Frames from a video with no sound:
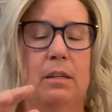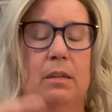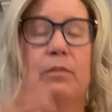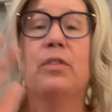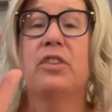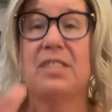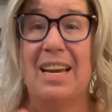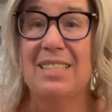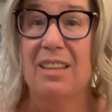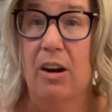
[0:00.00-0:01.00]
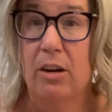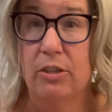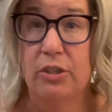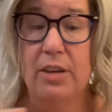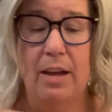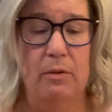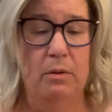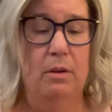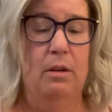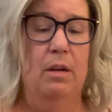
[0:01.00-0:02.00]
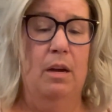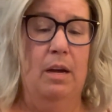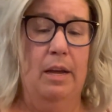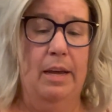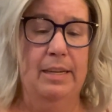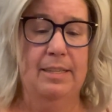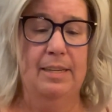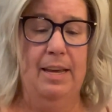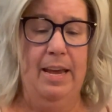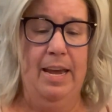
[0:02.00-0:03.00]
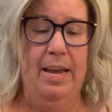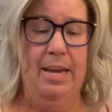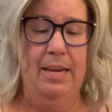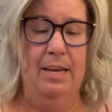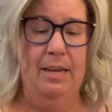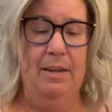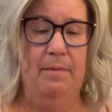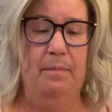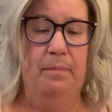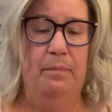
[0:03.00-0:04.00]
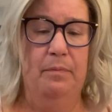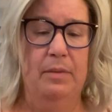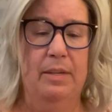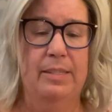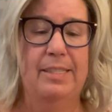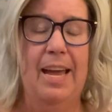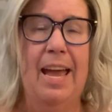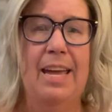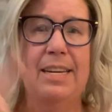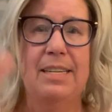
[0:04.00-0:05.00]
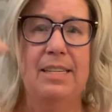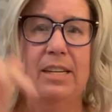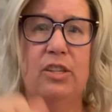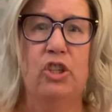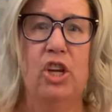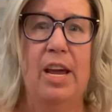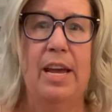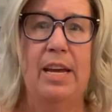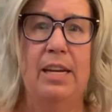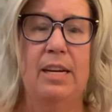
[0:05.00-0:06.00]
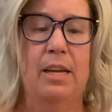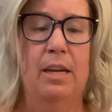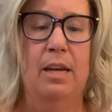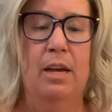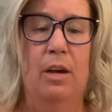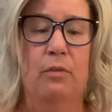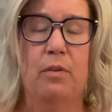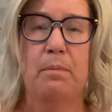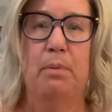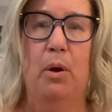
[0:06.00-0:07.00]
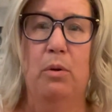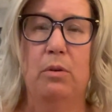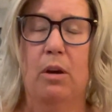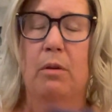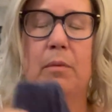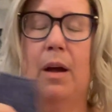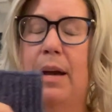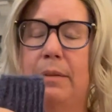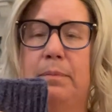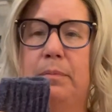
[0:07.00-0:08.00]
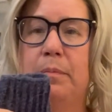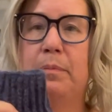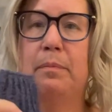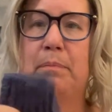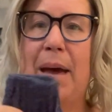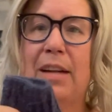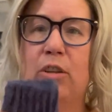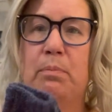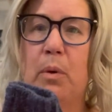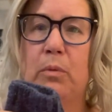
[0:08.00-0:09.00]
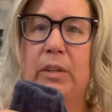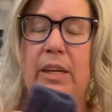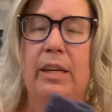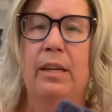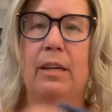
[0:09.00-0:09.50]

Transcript: for the size large now. It's a 10 chain front back loop only